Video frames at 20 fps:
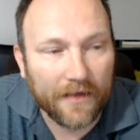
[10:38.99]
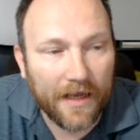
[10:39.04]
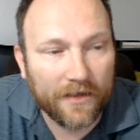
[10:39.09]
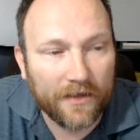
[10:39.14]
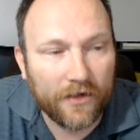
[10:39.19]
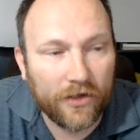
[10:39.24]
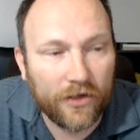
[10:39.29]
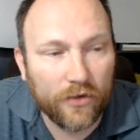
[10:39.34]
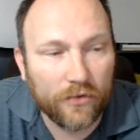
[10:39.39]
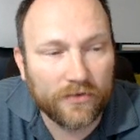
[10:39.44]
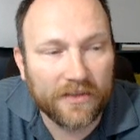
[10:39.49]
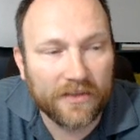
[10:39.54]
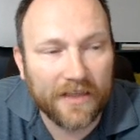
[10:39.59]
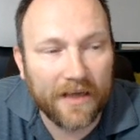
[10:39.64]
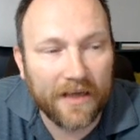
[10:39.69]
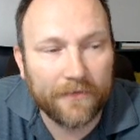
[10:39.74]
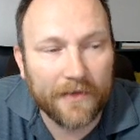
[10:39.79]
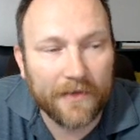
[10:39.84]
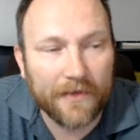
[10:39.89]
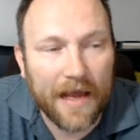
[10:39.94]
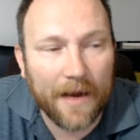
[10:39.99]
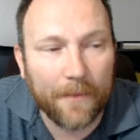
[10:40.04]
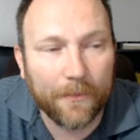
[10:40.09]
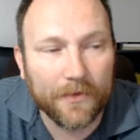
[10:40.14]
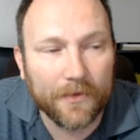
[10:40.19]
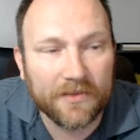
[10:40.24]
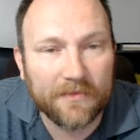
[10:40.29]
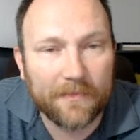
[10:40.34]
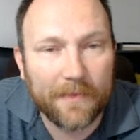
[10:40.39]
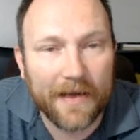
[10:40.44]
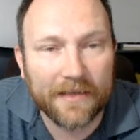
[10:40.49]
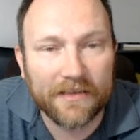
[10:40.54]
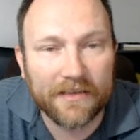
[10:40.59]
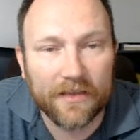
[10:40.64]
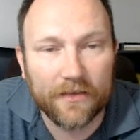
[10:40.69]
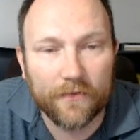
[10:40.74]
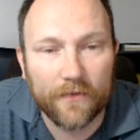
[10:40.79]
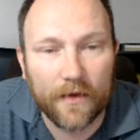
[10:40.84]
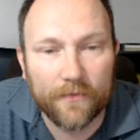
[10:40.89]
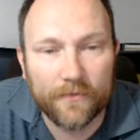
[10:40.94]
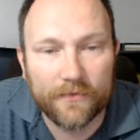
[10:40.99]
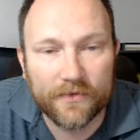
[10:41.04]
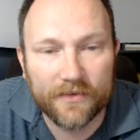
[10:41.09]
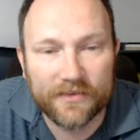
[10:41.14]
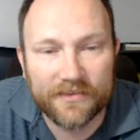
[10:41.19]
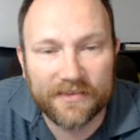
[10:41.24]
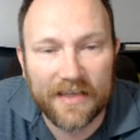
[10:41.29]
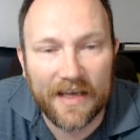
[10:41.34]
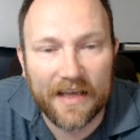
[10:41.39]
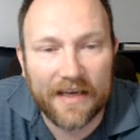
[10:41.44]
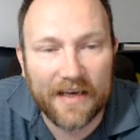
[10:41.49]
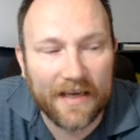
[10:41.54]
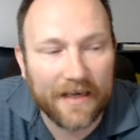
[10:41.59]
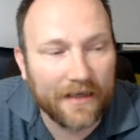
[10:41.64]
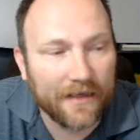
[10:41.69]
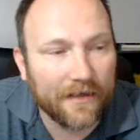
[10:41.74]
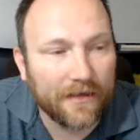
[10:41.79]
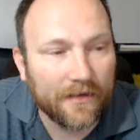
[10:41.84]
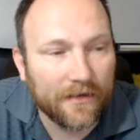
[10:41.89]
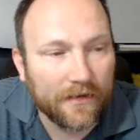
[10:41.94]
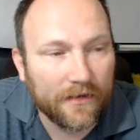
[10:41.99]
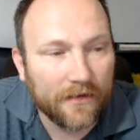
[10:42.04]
And using that flat perspective of setting